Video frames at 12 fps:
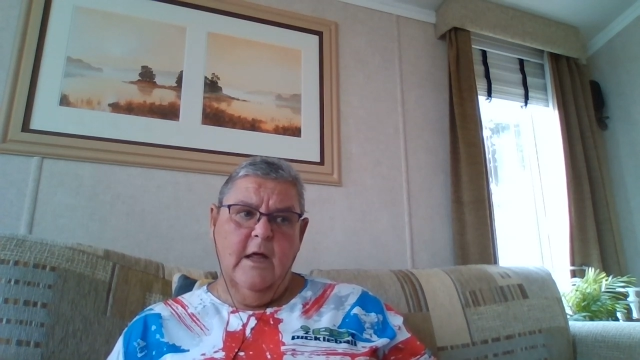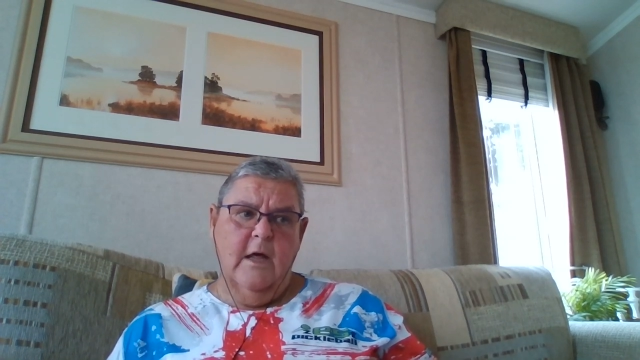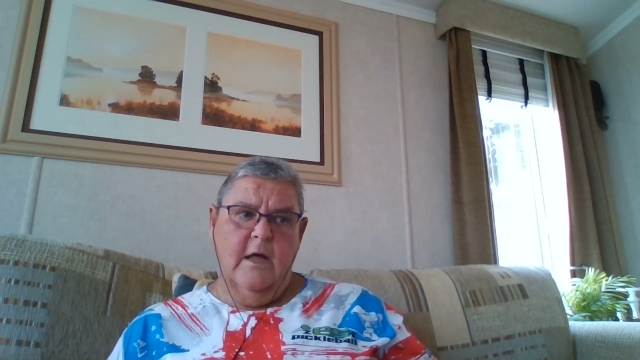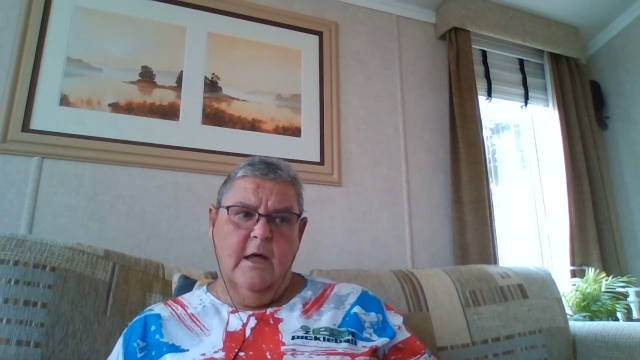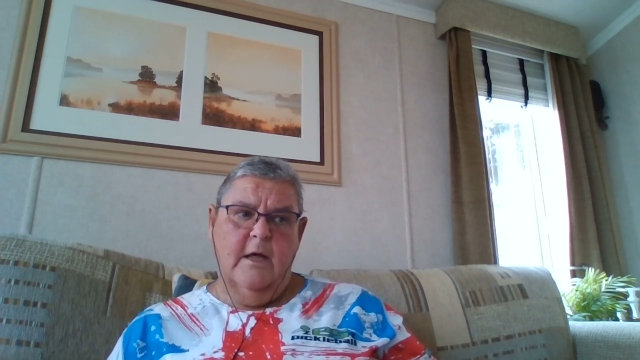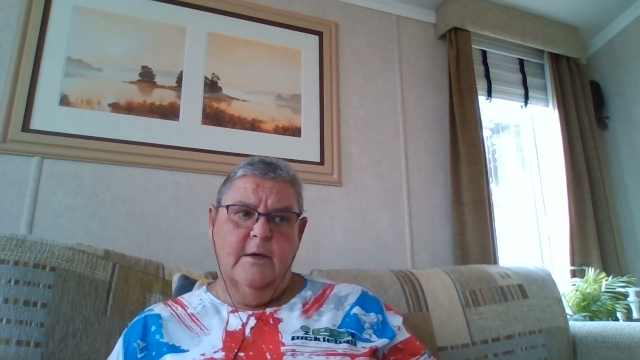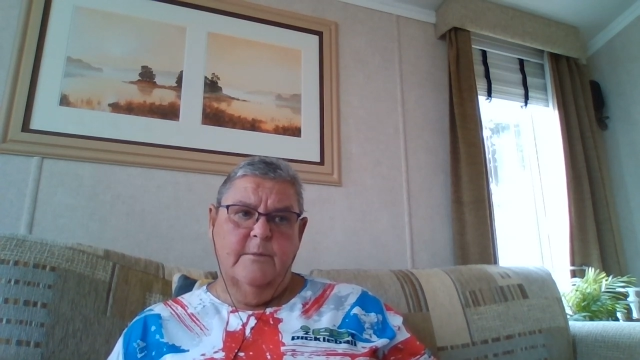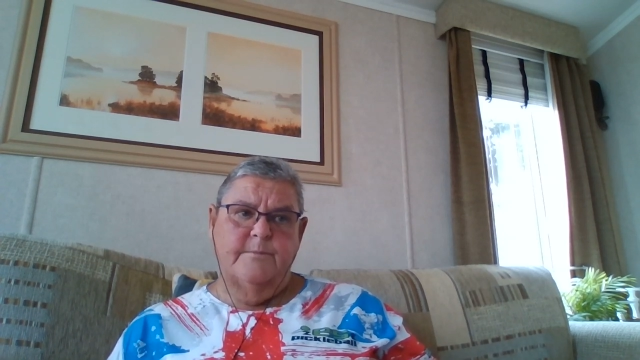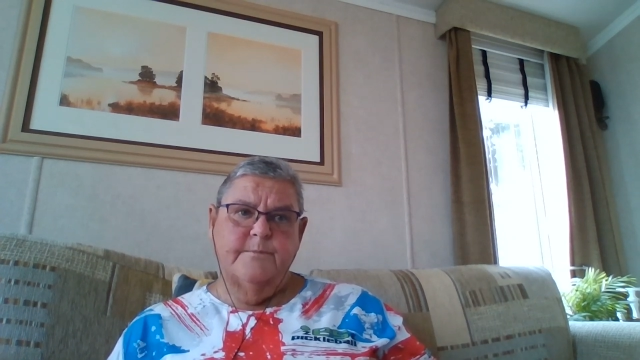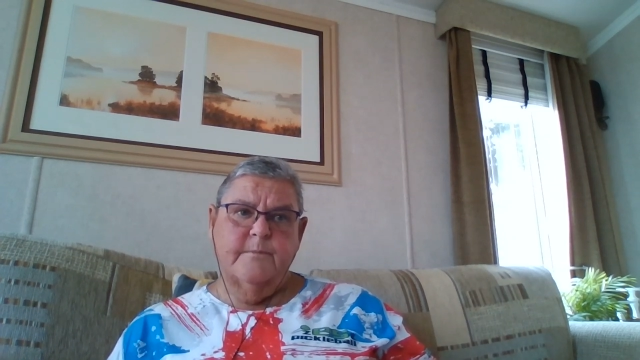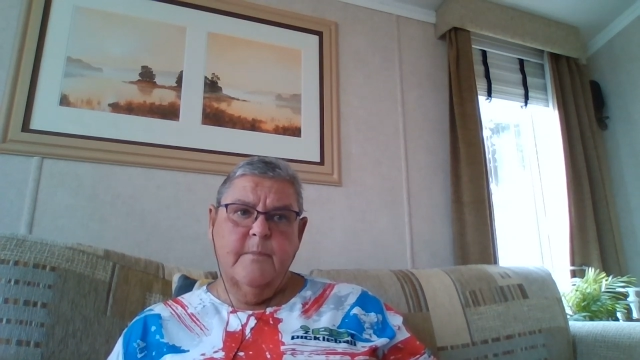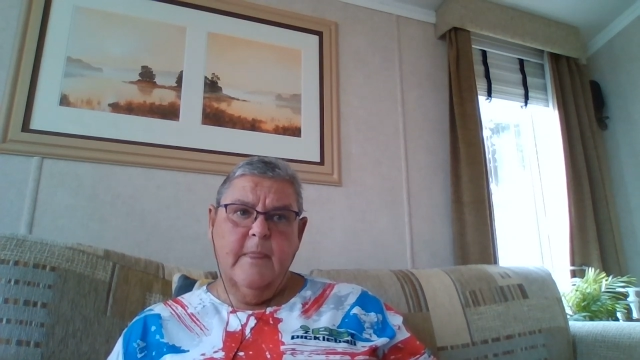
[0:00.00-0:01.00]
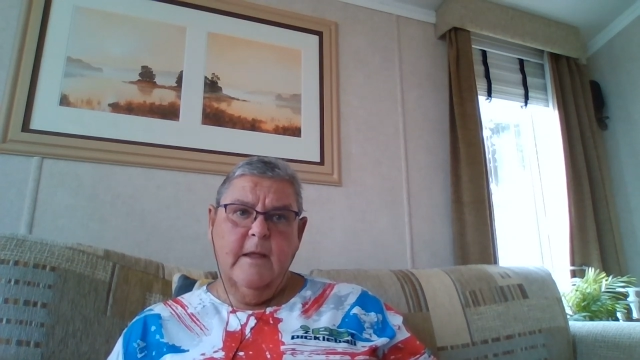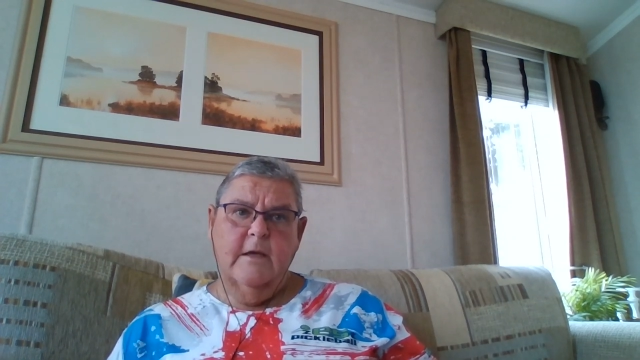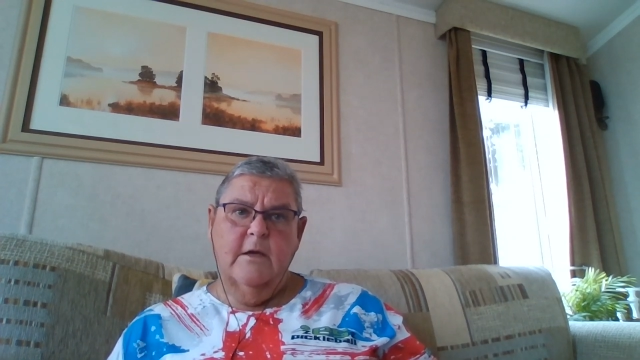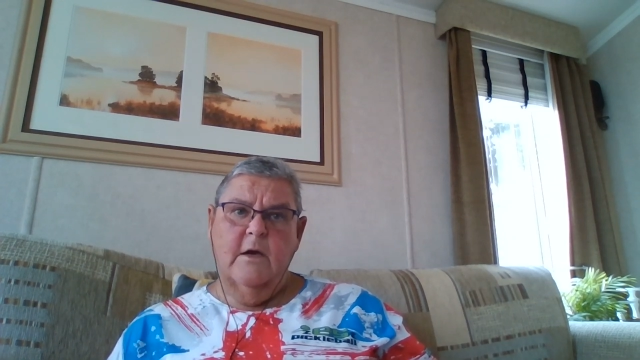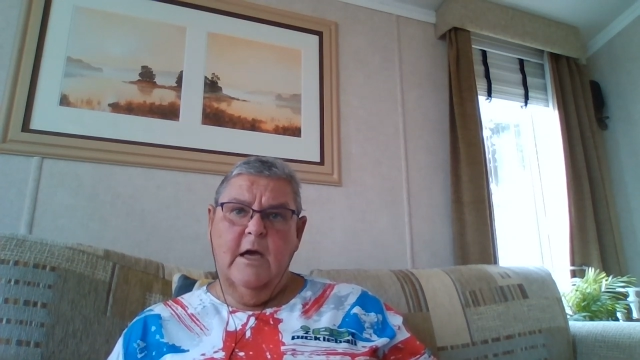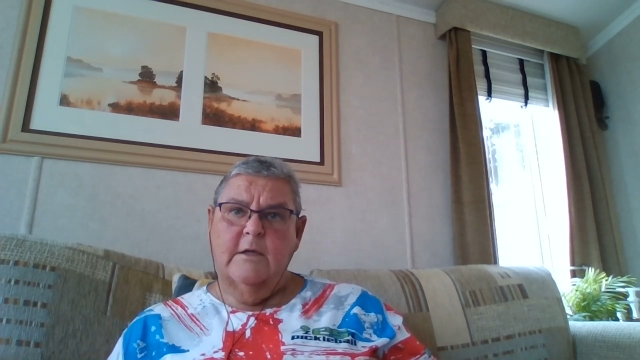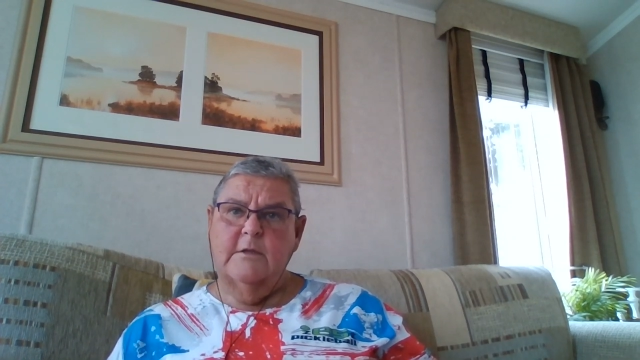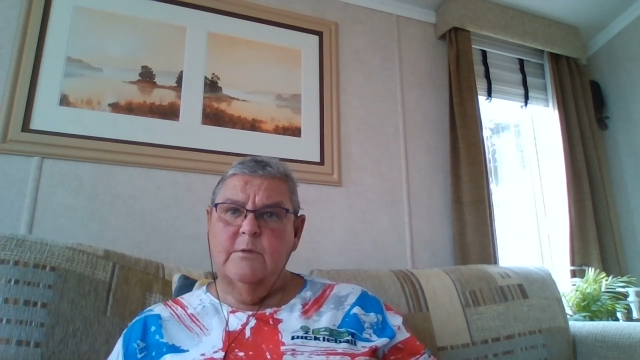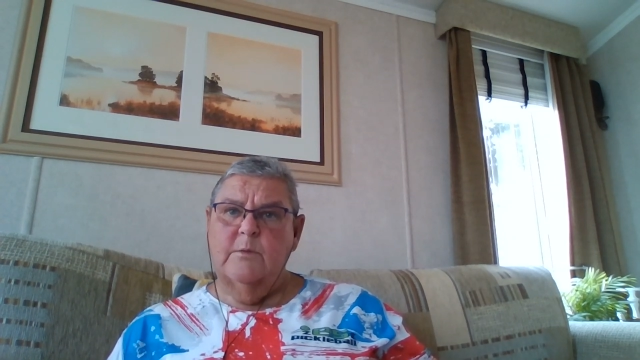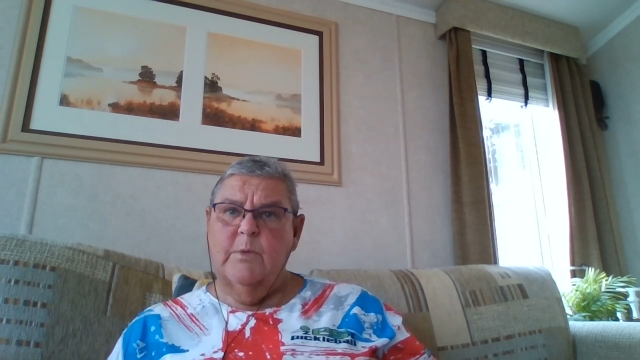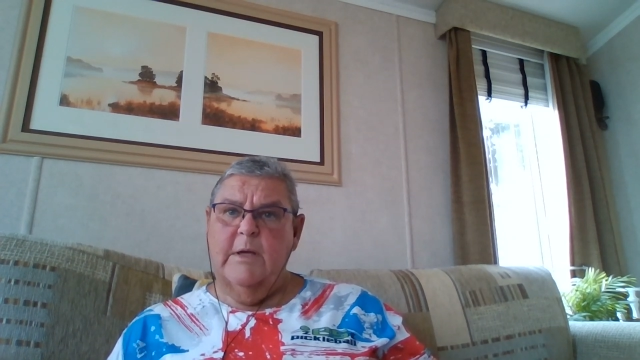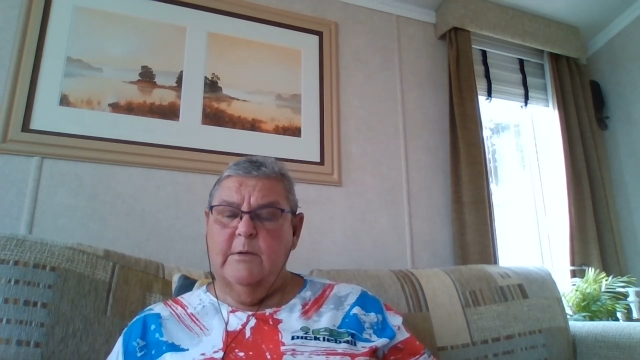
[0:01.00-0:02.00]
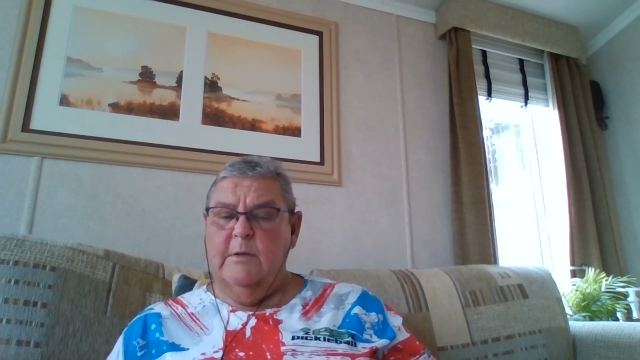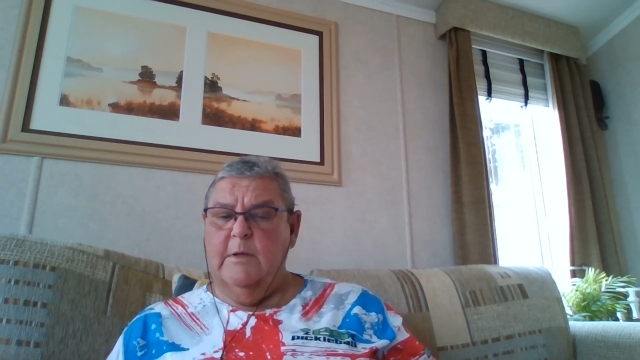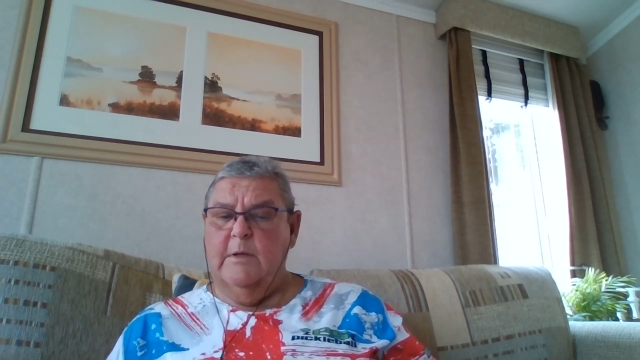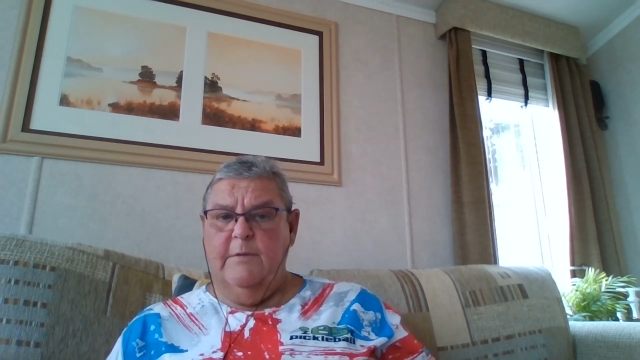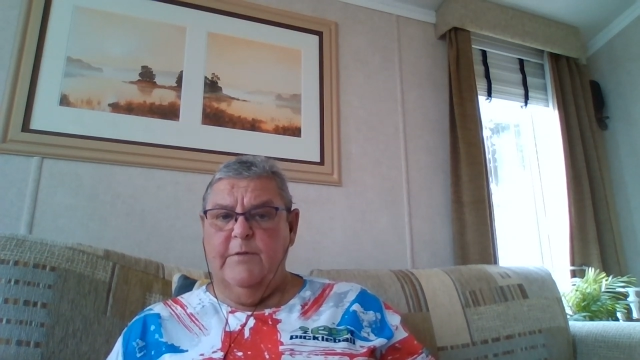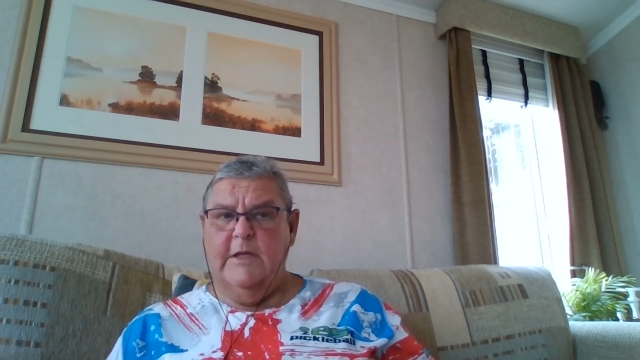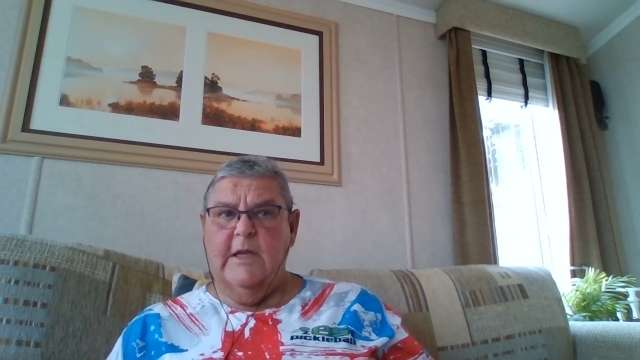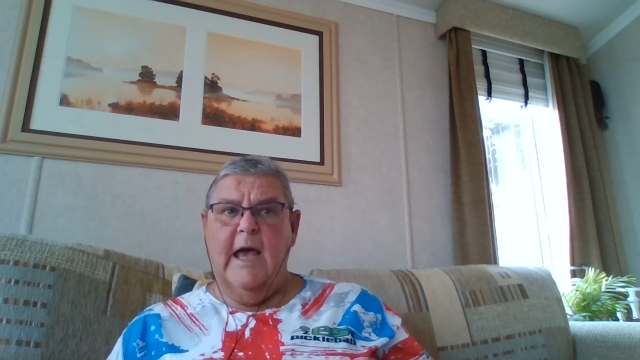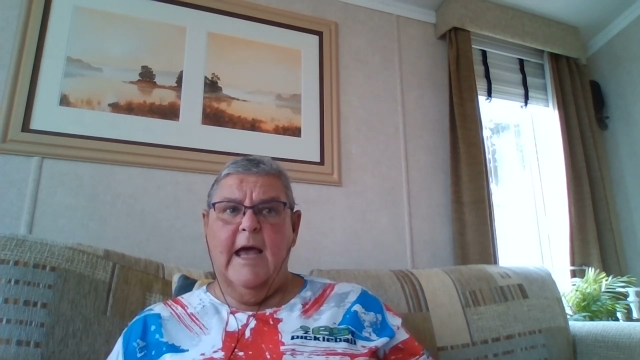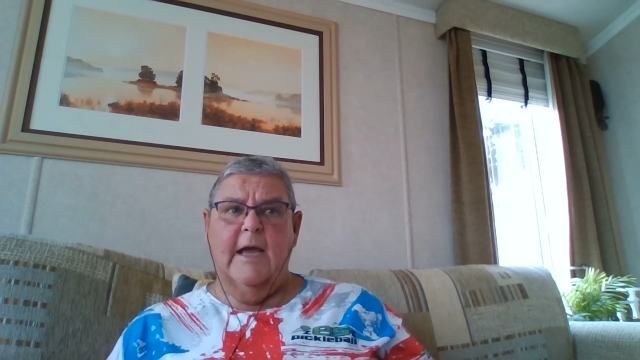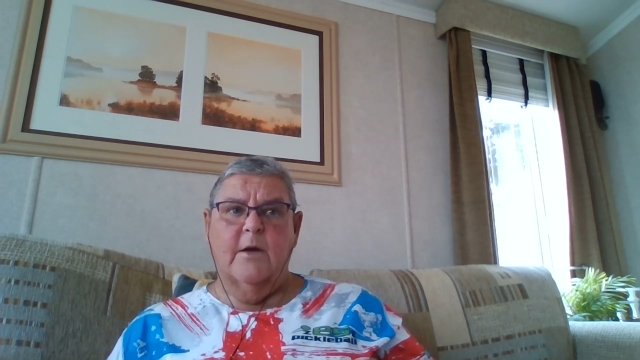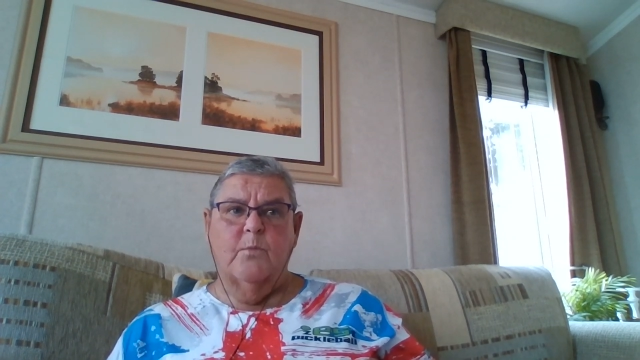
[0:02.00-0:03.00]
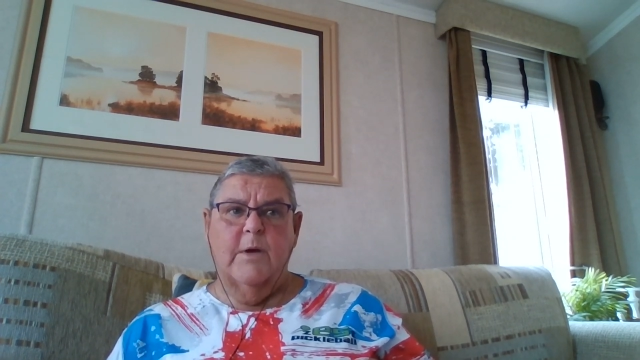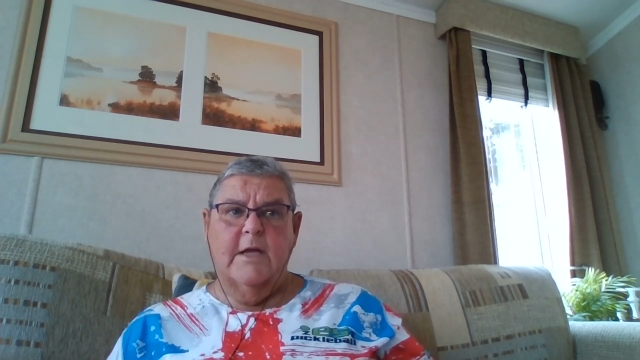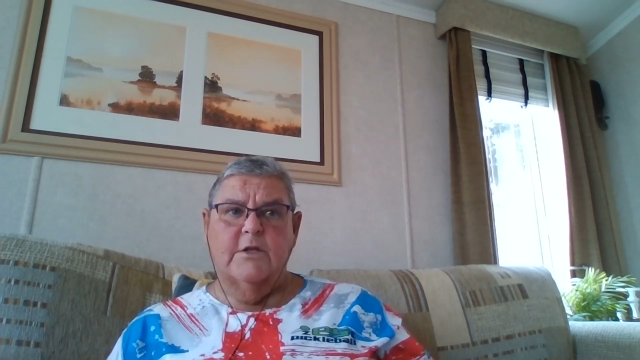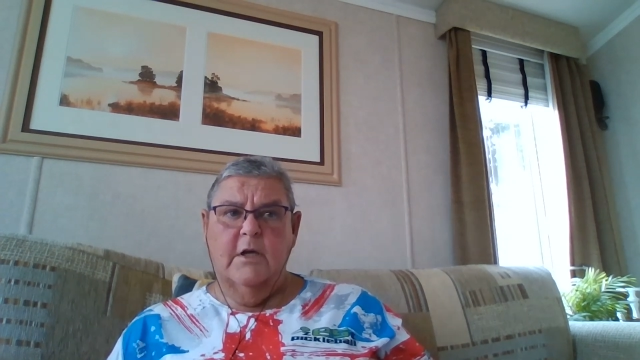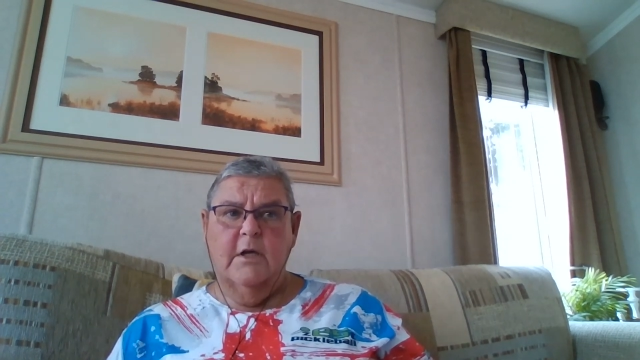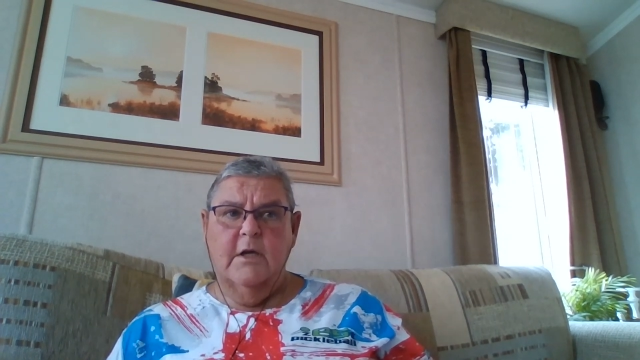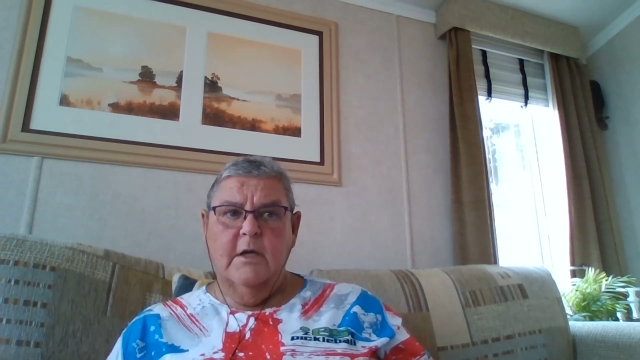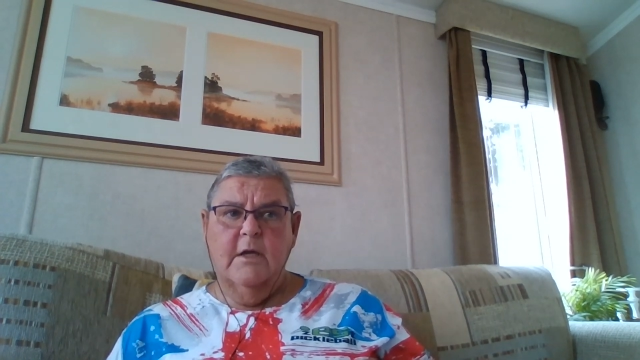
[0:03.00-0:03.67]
And if you like, we enjoy